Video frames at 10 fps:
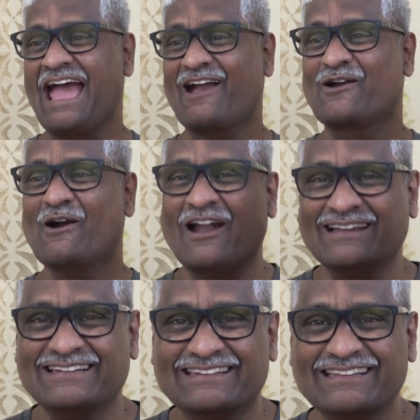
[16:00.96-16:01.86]

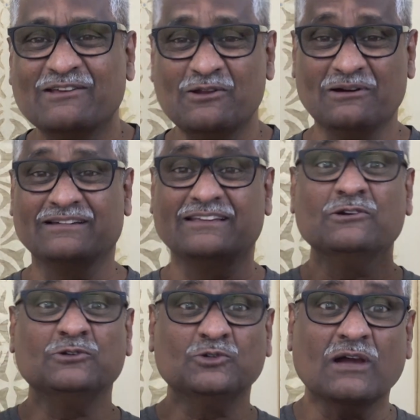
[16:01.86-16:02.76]

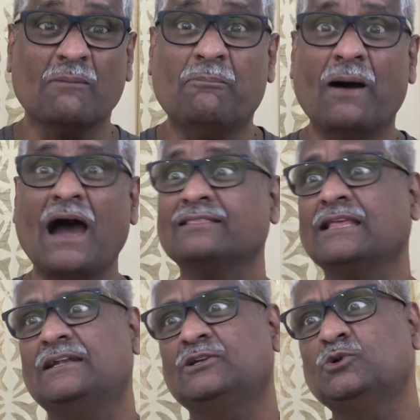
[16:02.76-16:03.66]
You took a bath
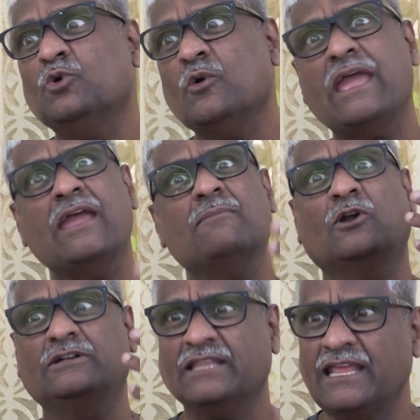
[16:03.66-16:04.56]
at 2 a.m.
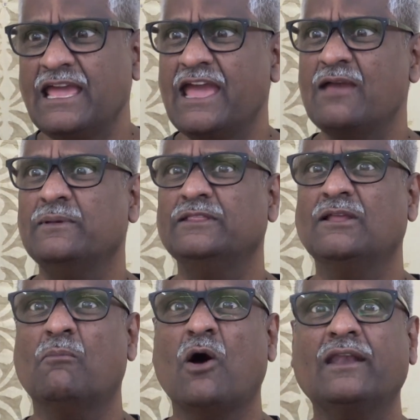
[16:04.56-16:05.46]
or 3 a.m. in
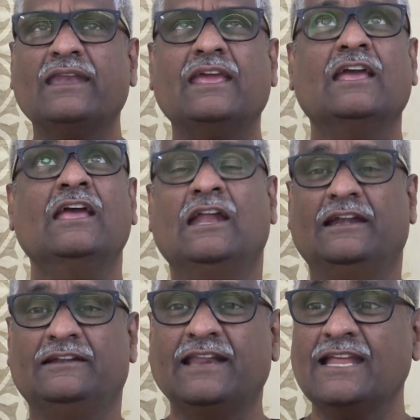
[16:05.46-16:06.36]
the morning,
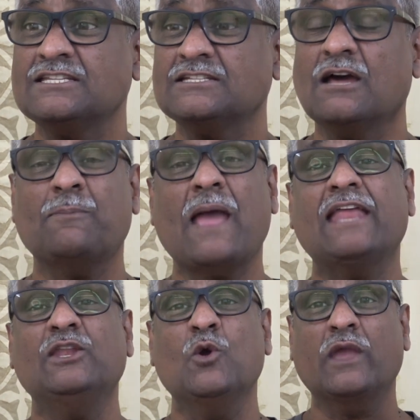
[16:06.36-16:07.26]
dressed up,
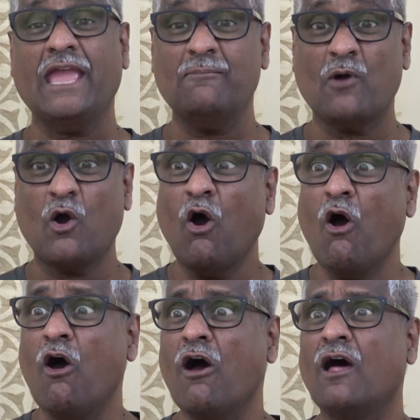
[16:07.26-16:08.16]
and you came
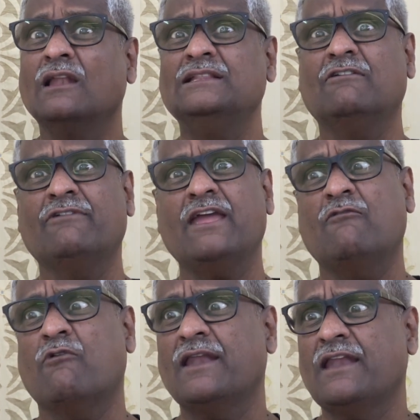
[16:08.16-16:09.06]
all the way
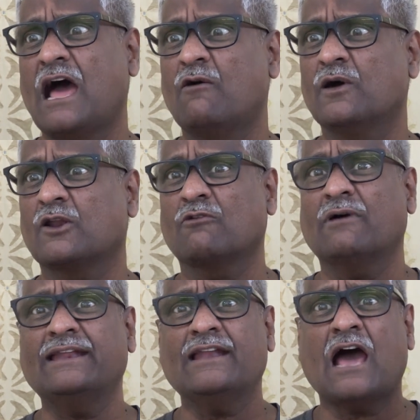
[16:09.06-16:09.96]
1 hour or
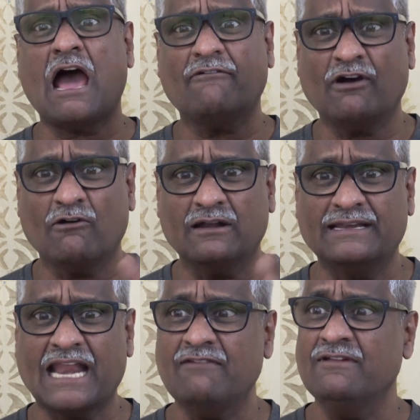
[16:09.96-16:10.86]
1.5 hour
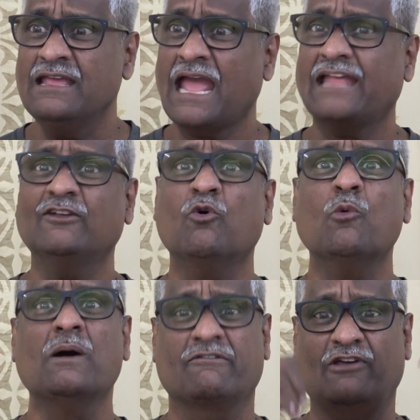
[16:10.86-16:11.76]
drive, and the
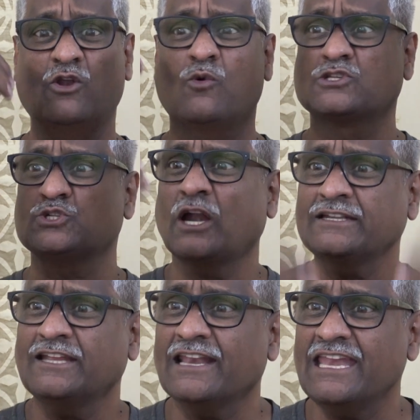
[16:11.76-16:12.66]
Uber fellow was
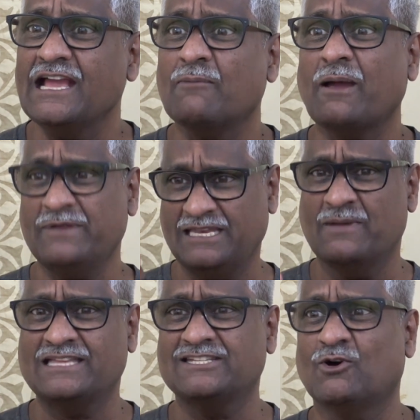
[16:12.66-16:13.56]
not turning up. I mean,
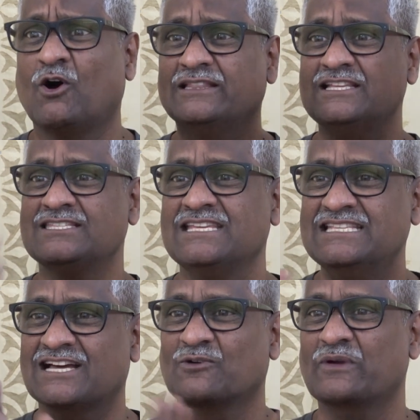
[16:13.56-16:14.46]
imagine all these
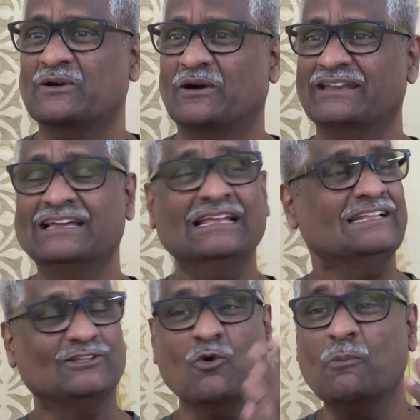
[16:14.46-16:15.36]
scenes are going on.
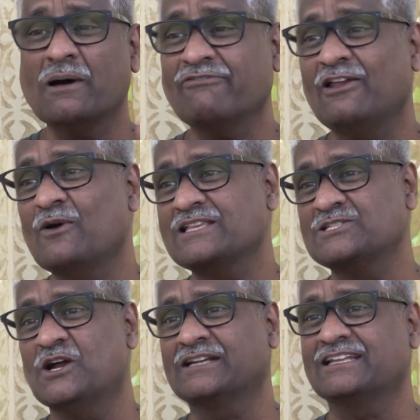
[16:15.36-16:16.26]
The Uber fellow is
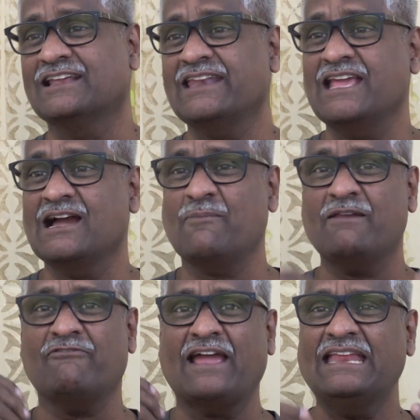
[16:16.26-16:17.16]
not turning up,
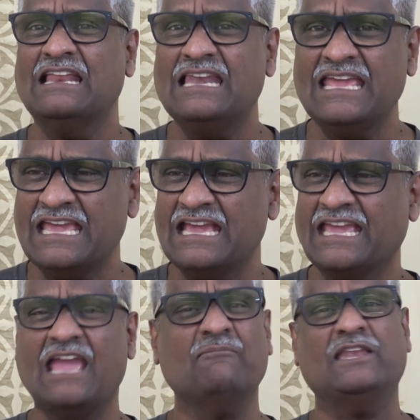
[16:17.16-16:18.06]
and finally he
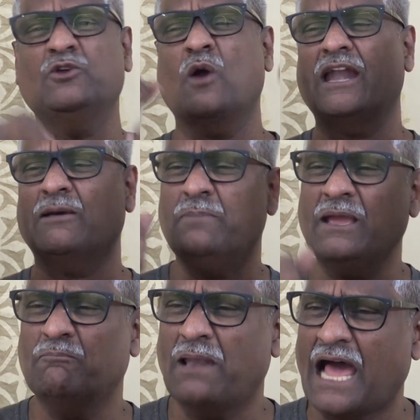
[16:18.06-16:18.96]
came and you had a
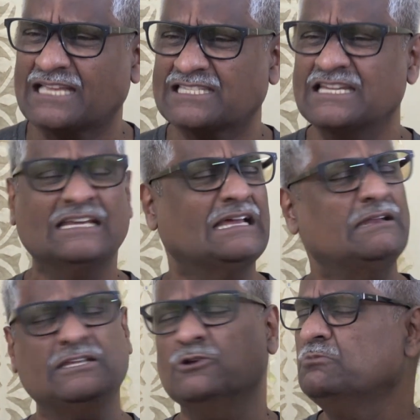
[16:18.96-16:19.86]
big blast
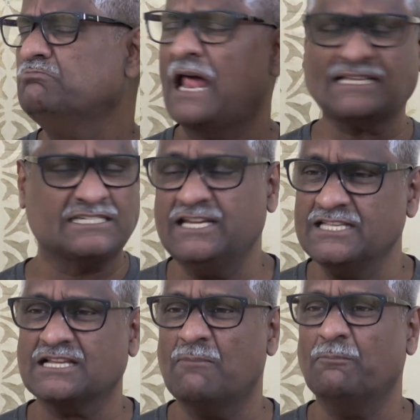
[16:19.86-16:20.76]
and you blasted
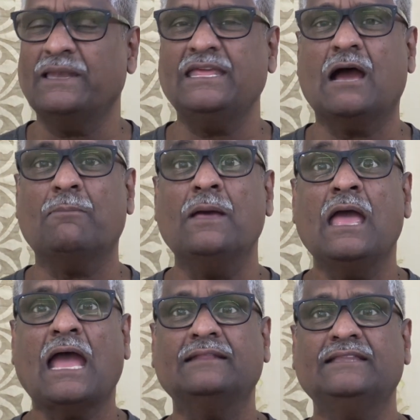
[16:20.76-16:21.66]
his company up,
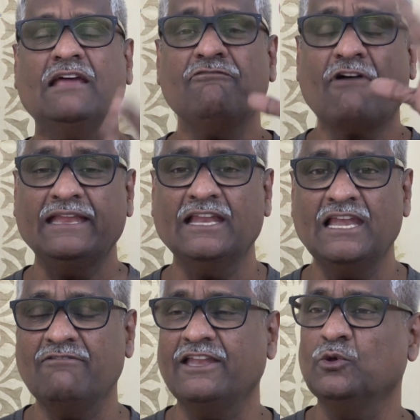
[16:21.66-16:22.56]
and then
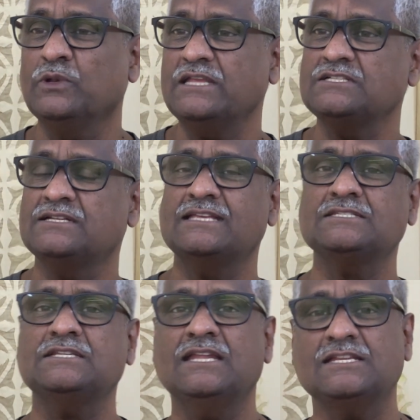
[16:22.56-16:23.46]
finally when you reach the
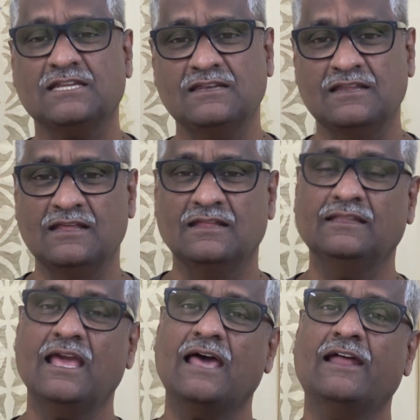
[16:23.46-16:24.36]
destination,
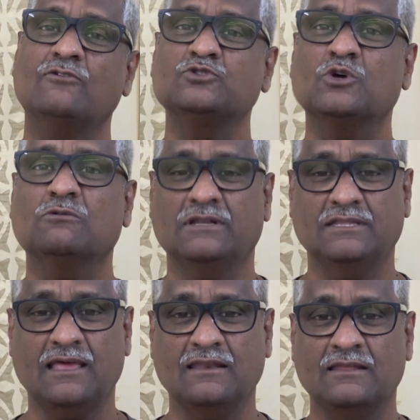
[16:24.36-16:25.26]
they announce over
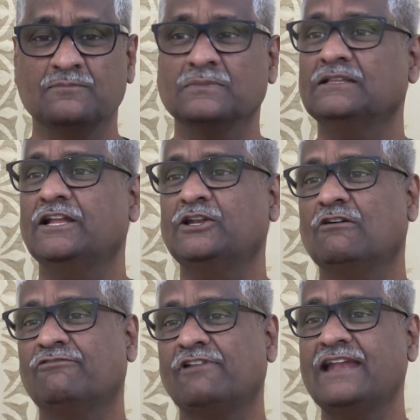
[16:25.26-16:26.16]
there that your
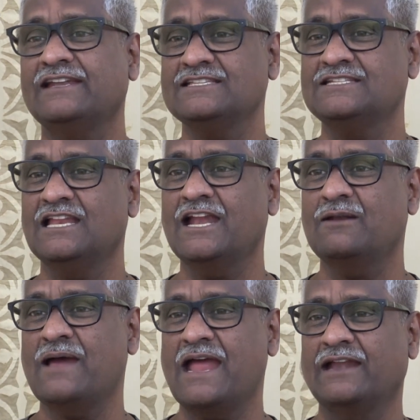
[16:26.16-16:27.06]
flight is delayed
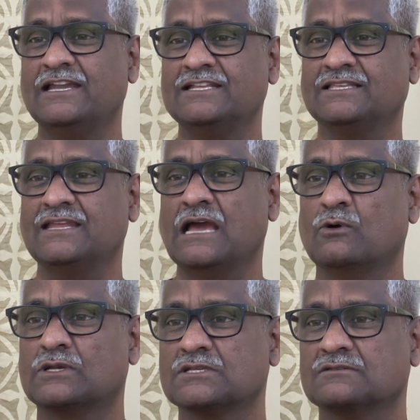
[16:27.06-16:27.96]
by at least 3
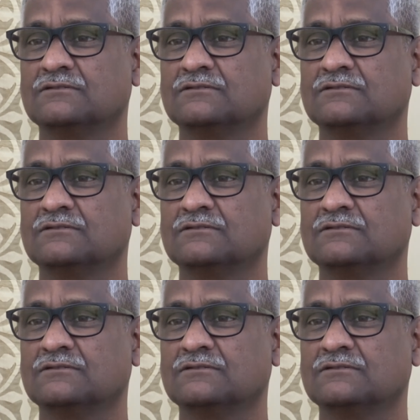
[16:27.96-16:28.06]
hours.